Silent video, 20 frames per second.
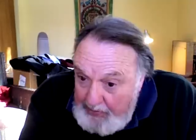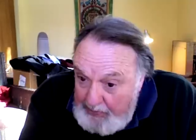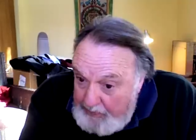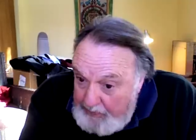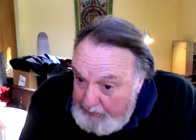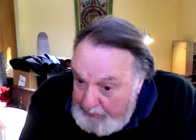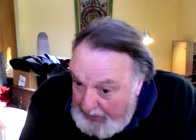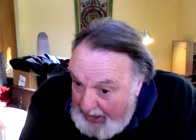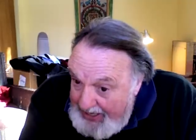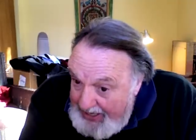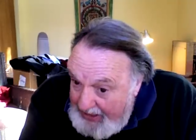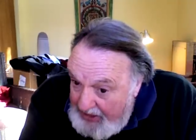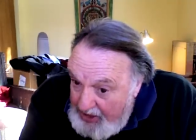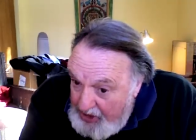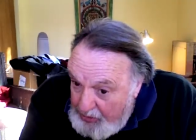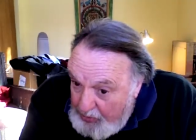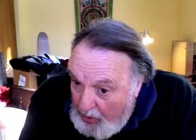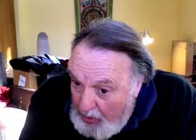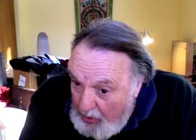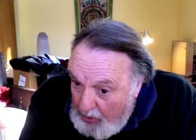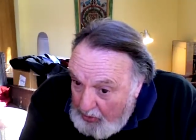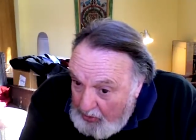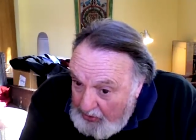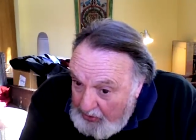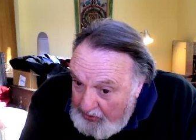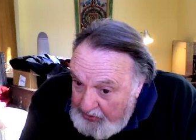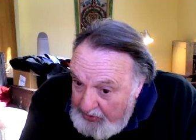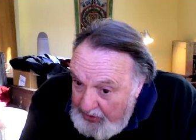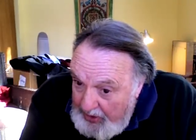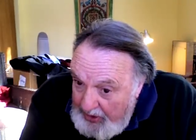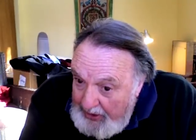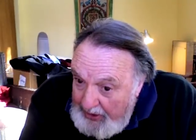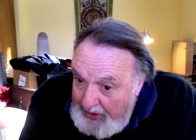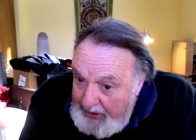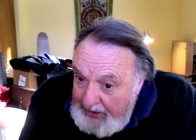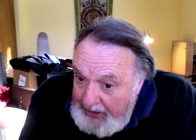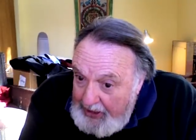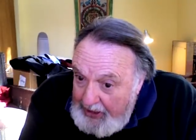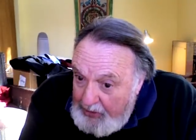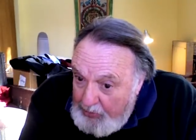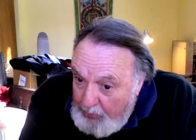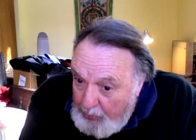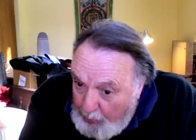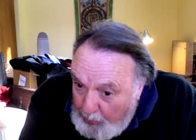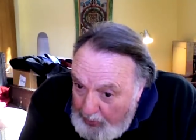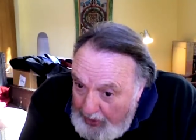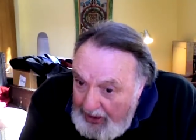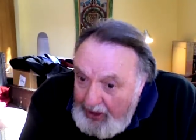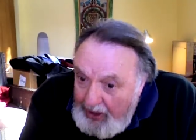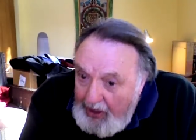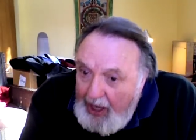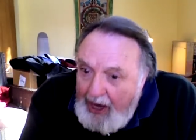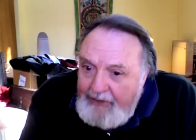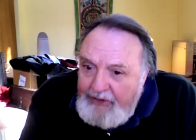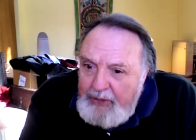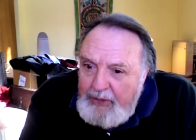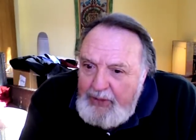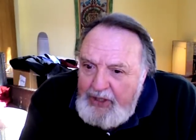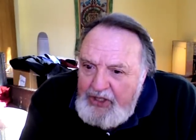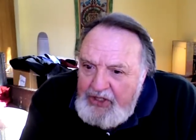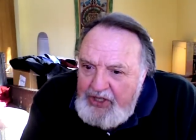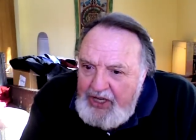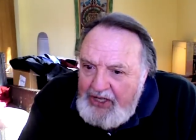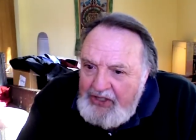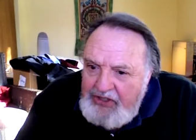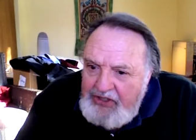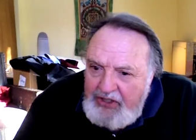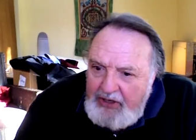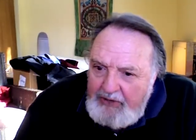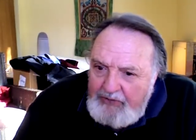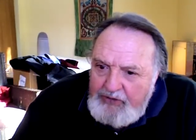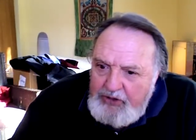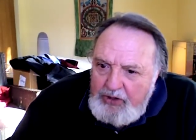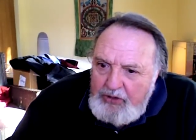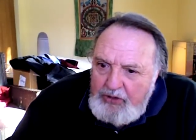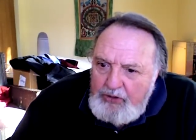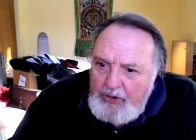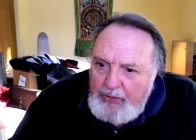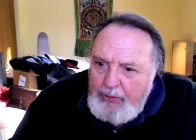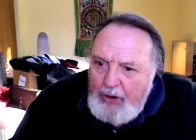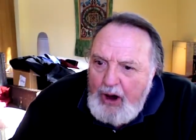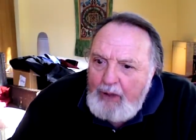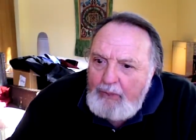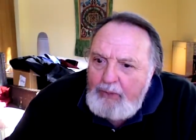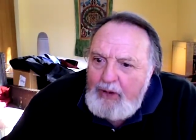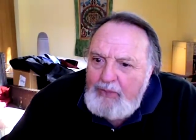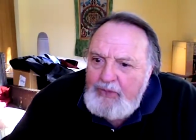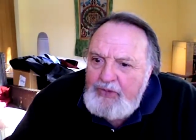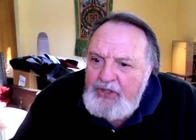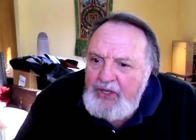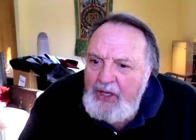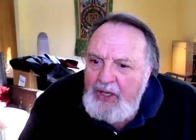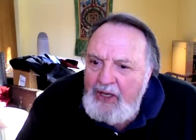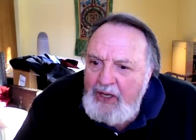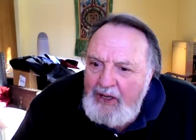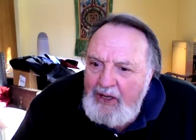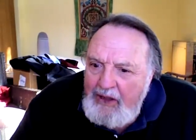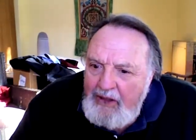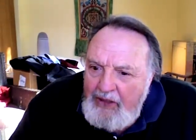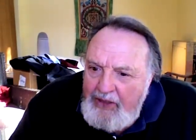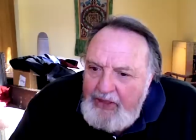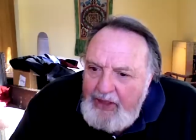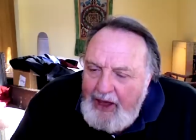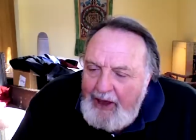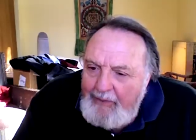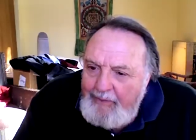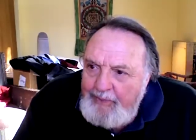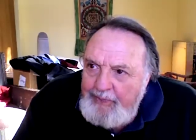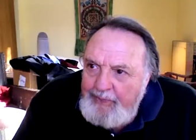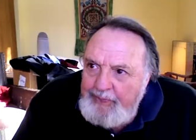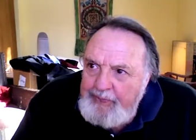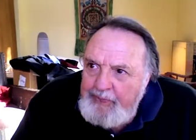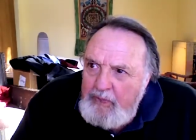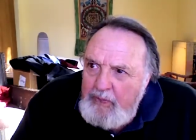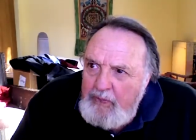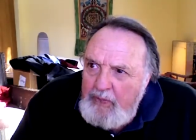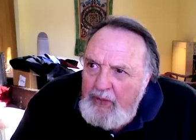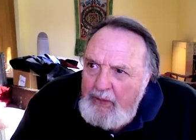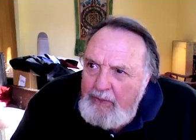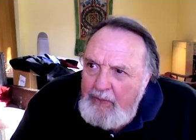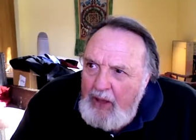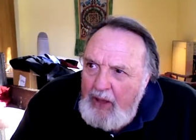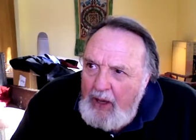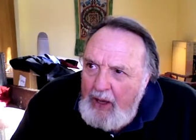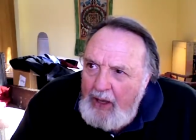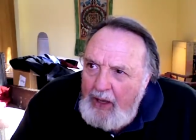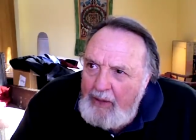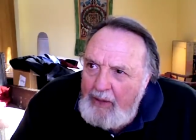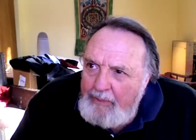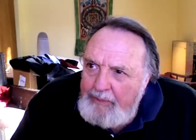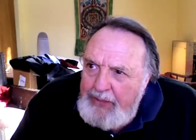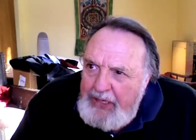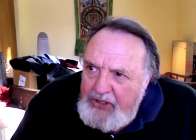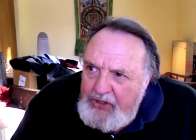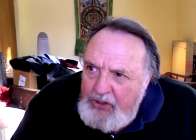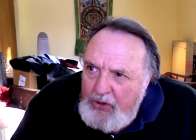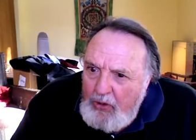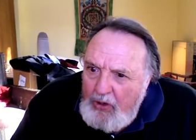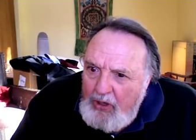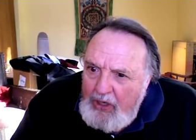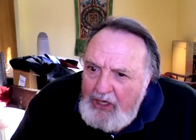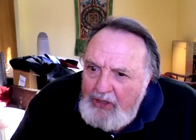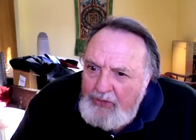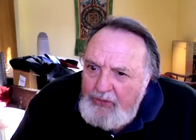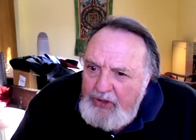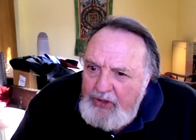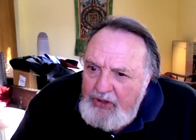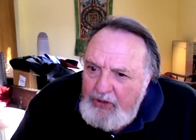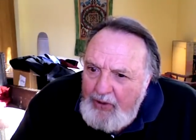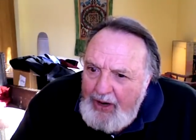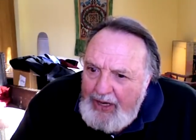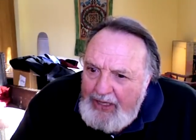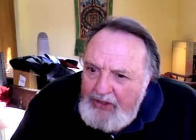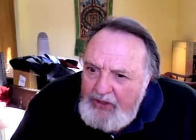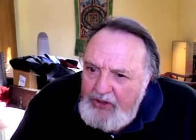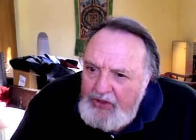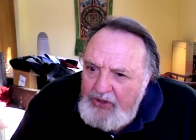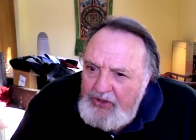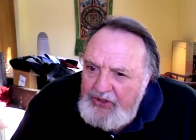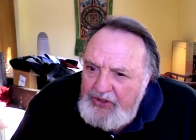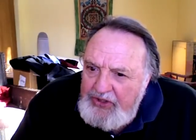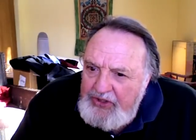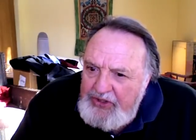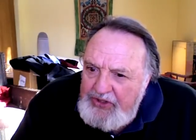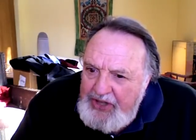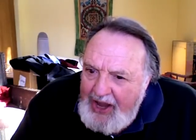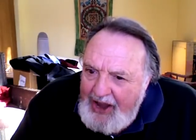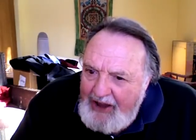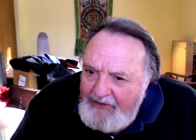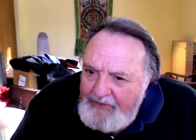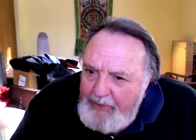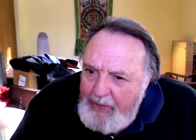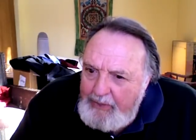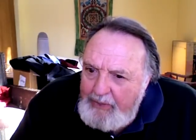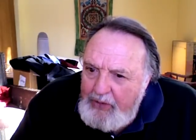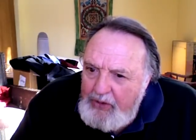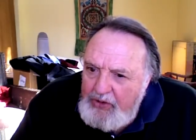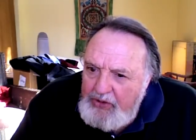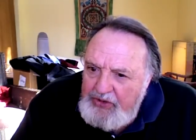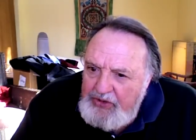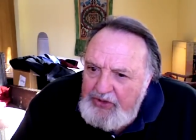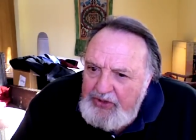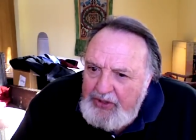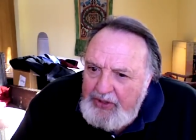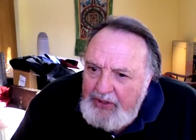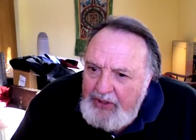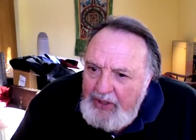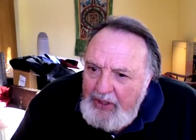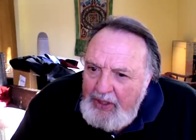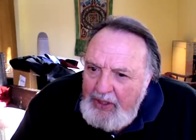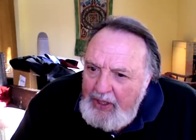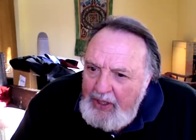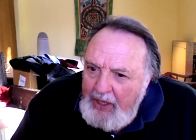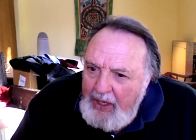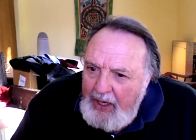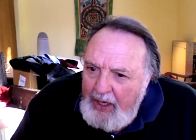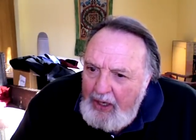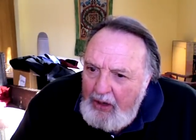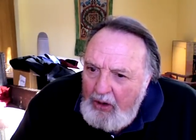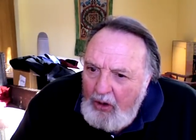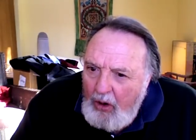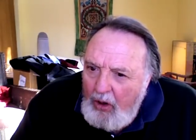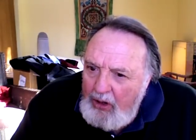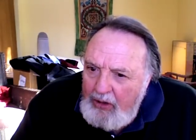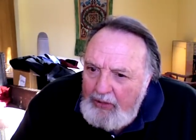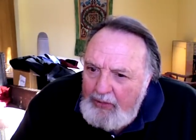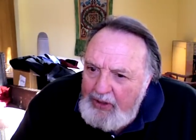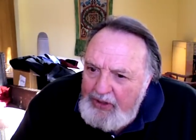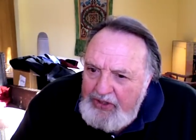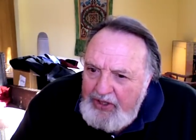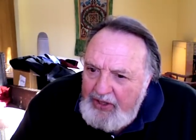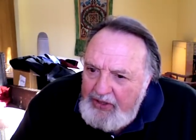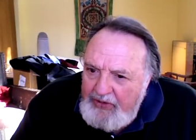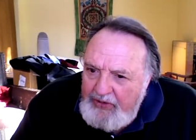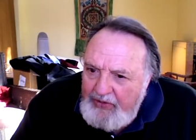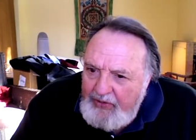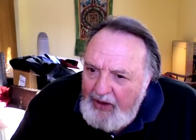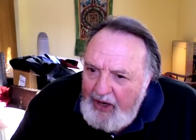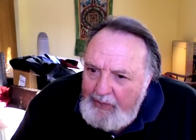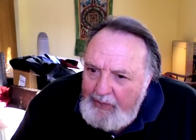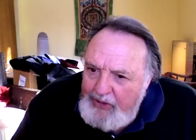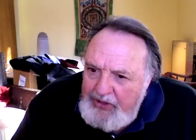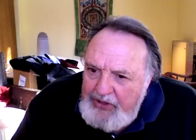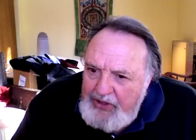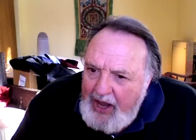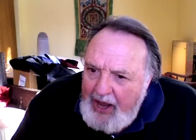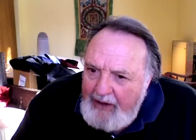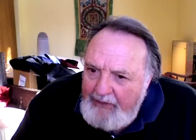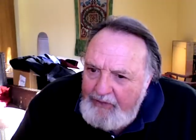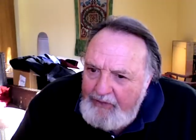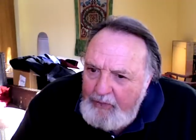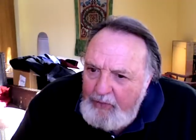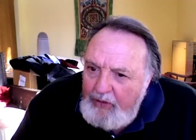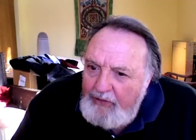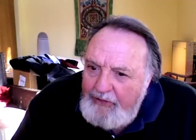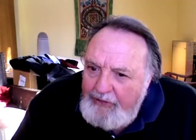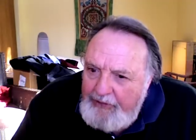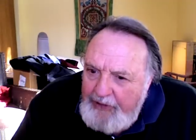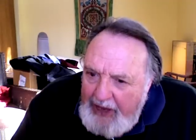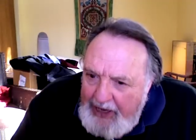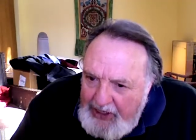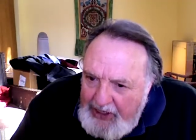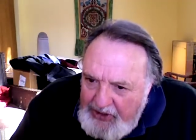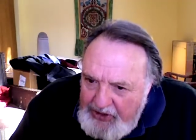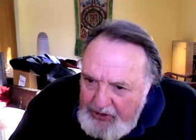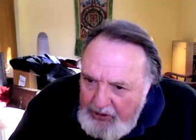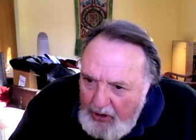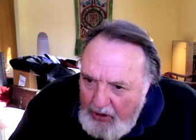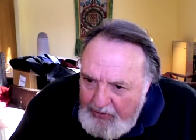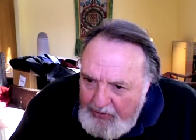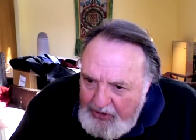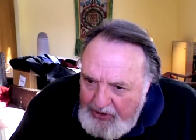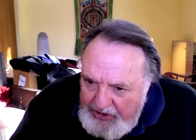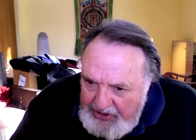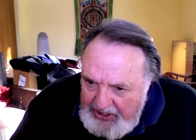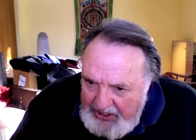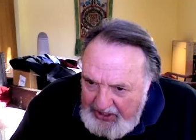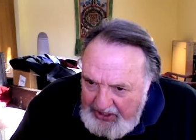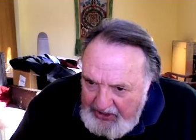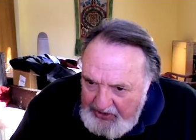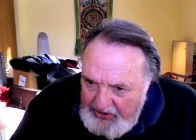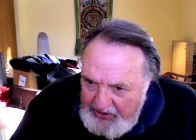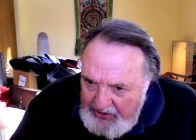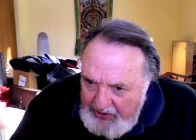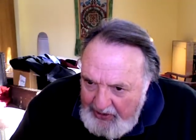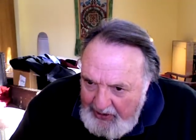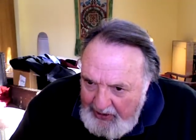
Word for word: playing these roles in real life to be sensitive to the problems that uh, Peace Corps country directors and staff members and uh, all the rest of the development staff will face overseas.